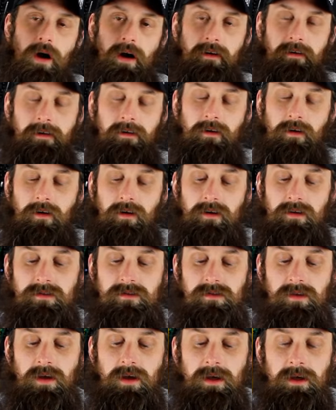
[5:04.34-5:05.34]
wiring
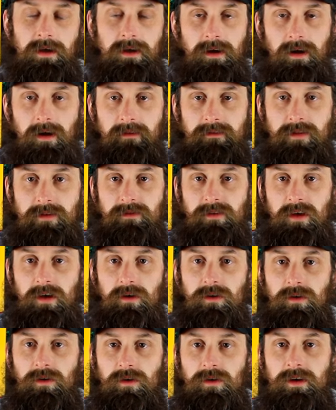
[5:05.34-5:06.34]
harness of the
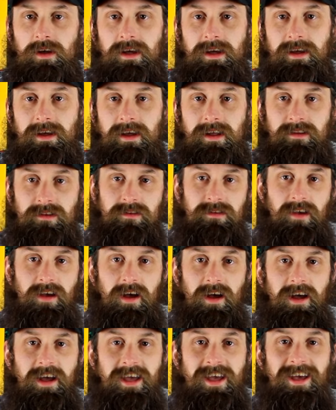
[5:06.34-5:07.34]
vehicle.
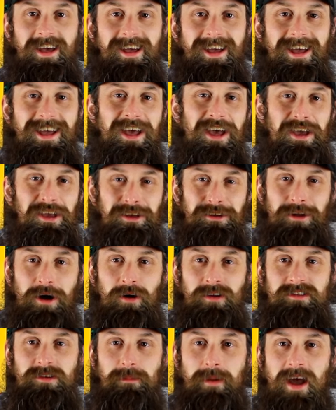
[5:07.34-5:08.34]
you know,
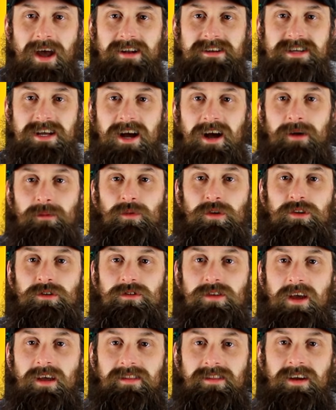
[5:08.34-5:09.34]
it's a bad time when you
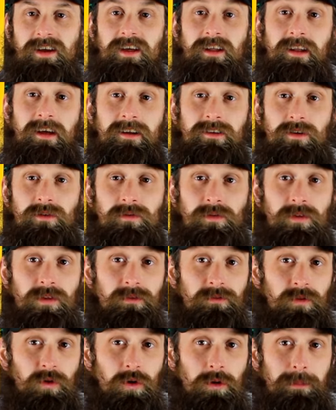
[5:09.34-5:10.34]
take the connector for the
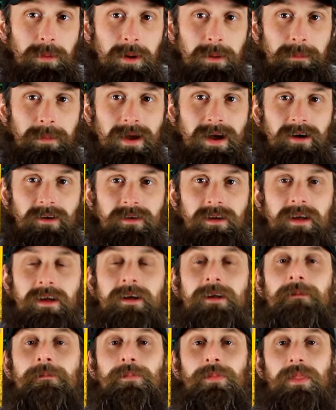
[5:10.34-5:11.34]
fuel pump out
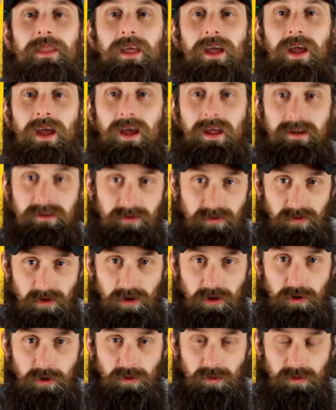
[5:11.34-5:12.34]
and it's
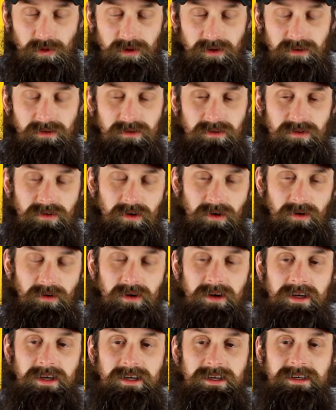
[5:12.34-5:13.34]
full of coolant.
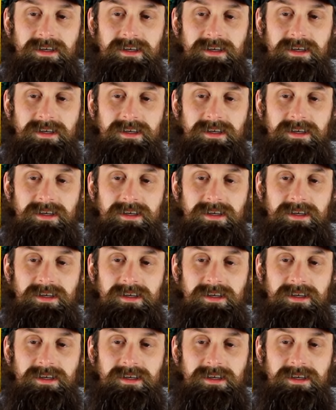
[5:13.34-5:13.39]
So